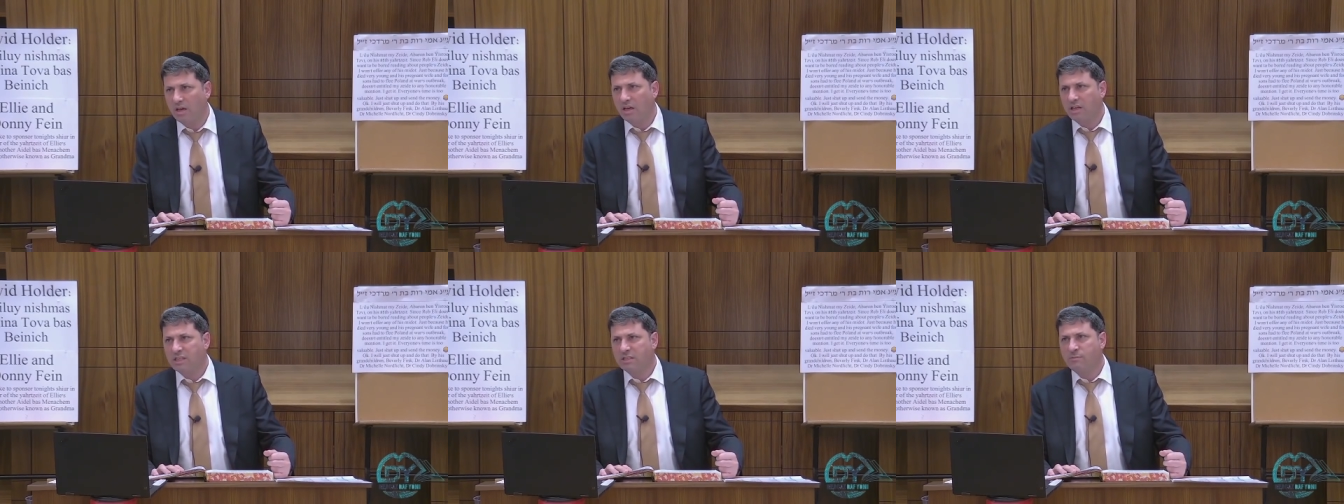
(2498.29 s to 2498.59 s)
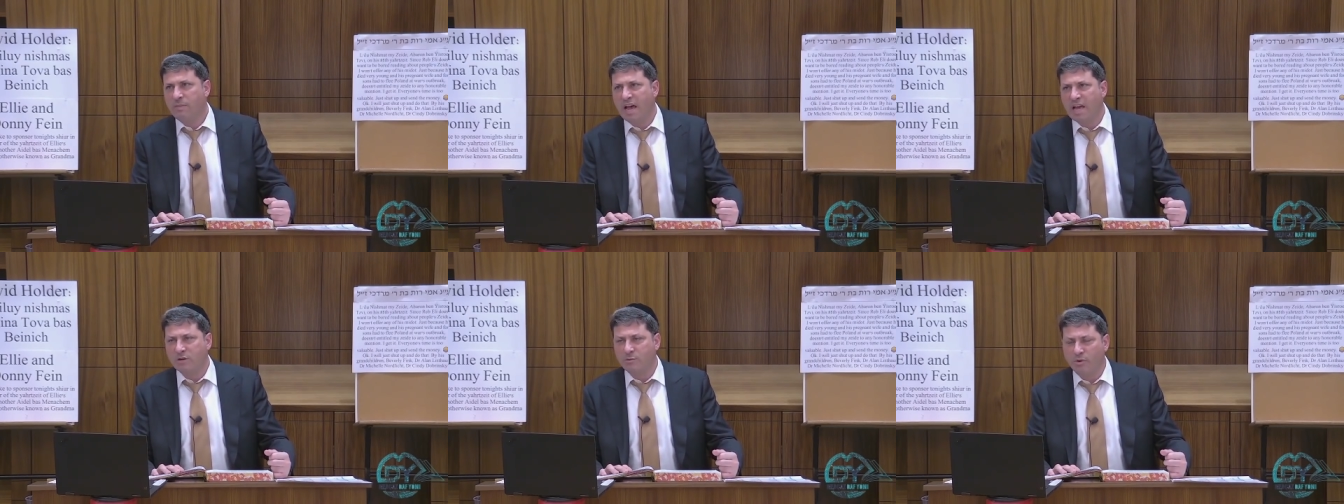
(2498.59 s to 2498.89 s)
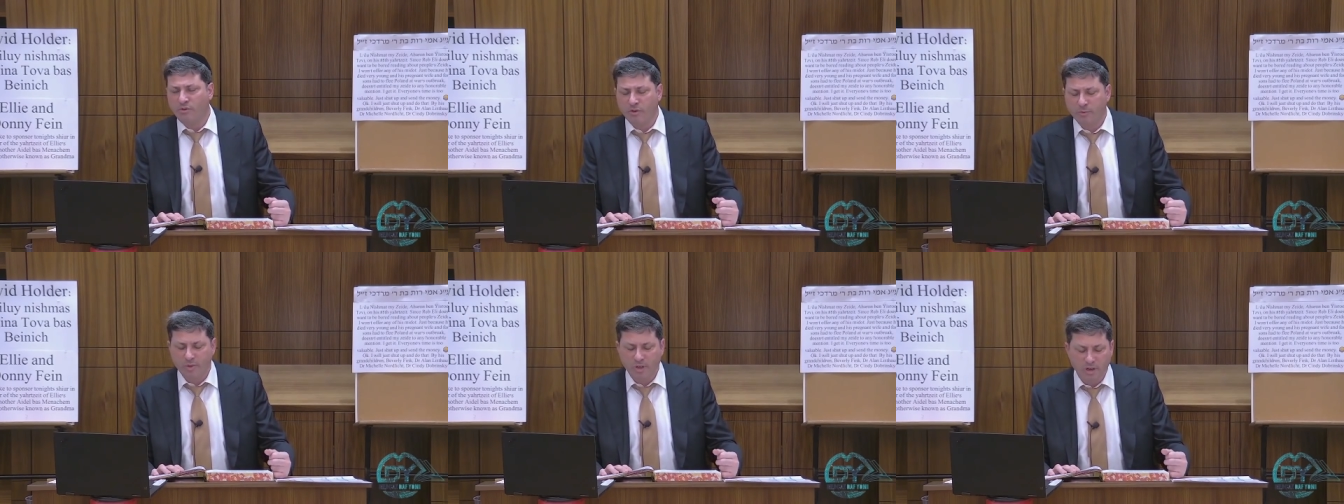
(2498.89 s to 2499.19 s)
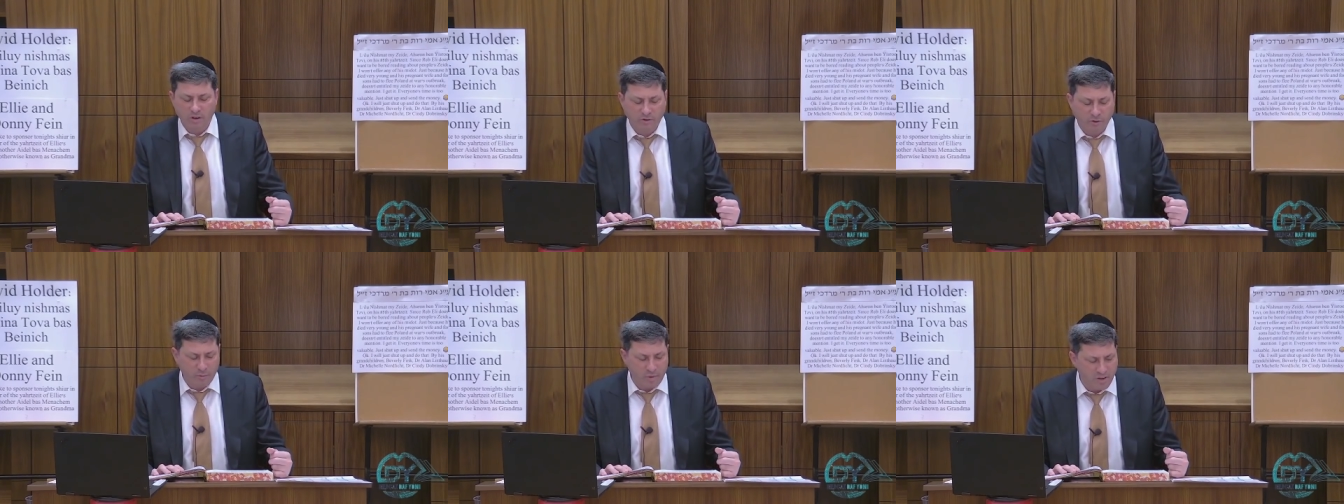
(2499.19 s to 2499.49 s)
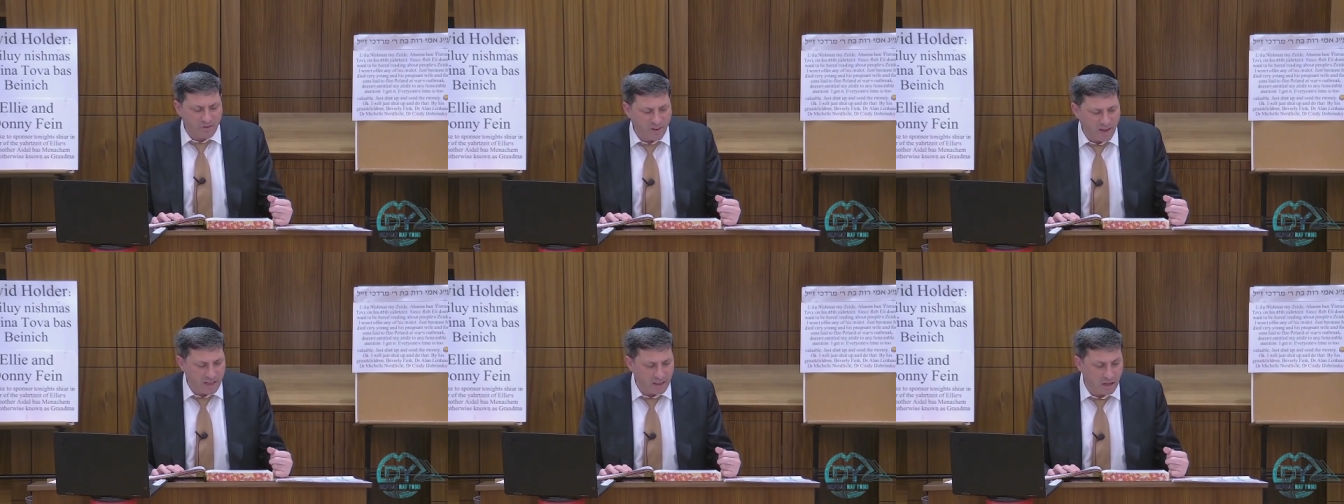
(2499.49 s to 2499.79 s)
Smashma from the from
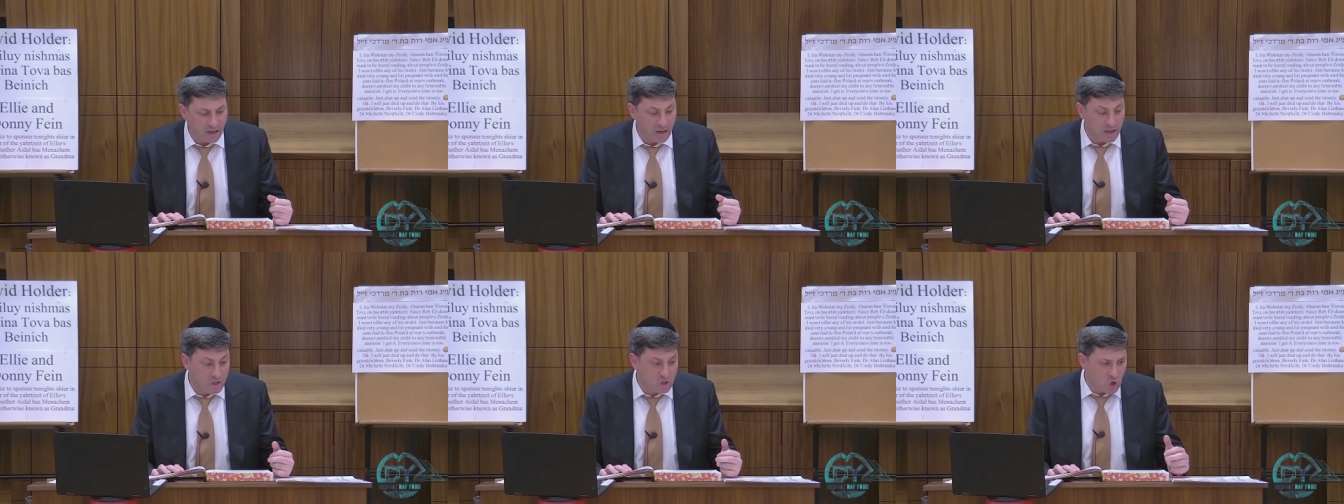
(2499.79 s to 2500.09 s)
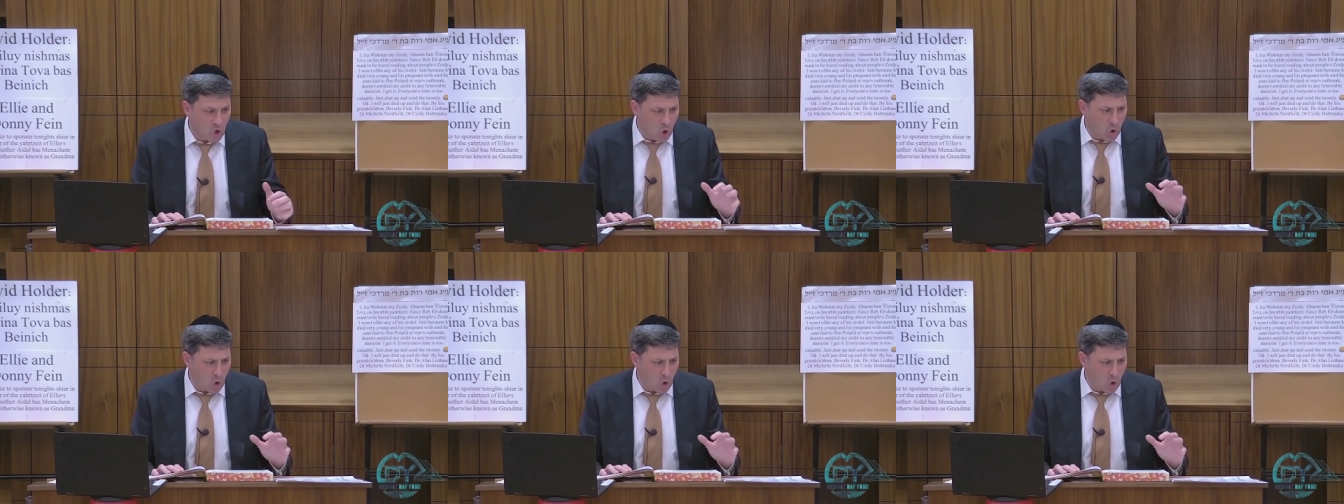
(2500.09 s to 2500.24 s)
nevela. It's